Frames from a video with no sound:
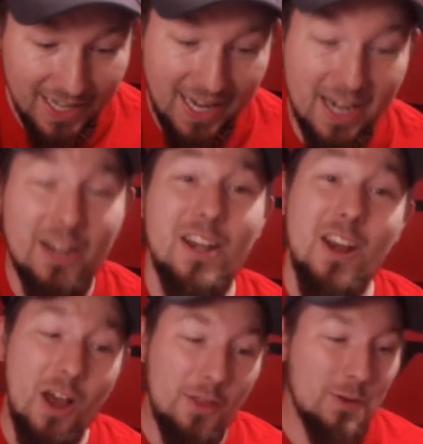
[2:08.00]
got
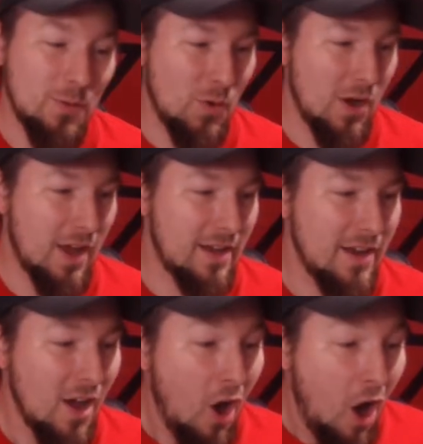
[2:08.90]
another
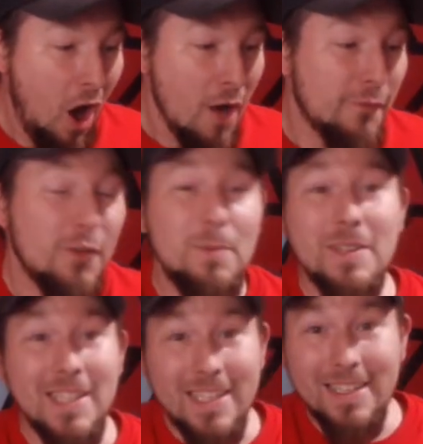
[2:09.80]
one
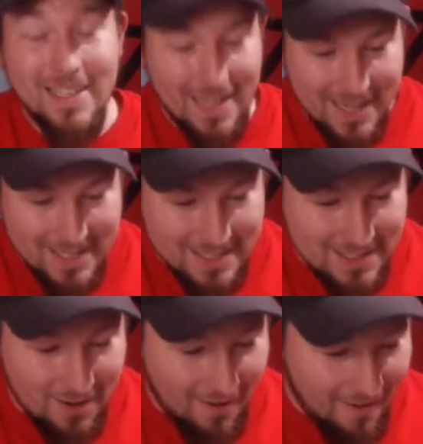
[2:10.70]
from
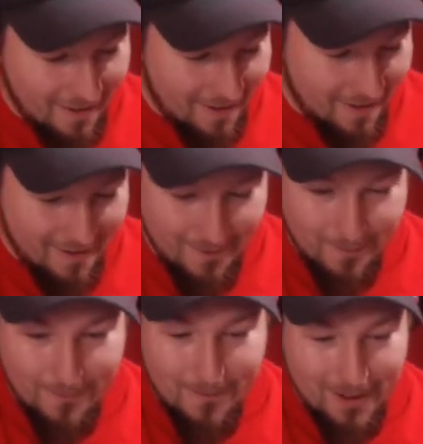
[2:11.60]
Littlest. Oh,
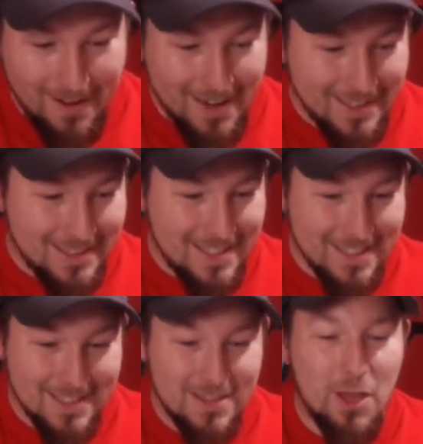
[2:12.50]
what?
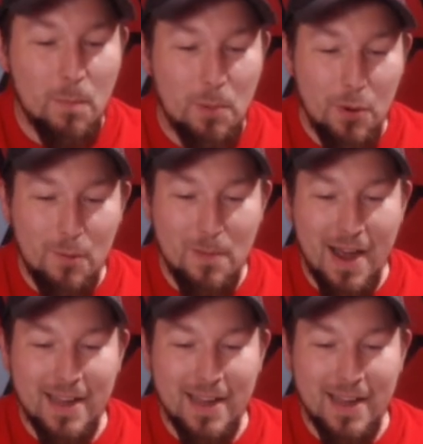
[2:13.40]
This the Boombot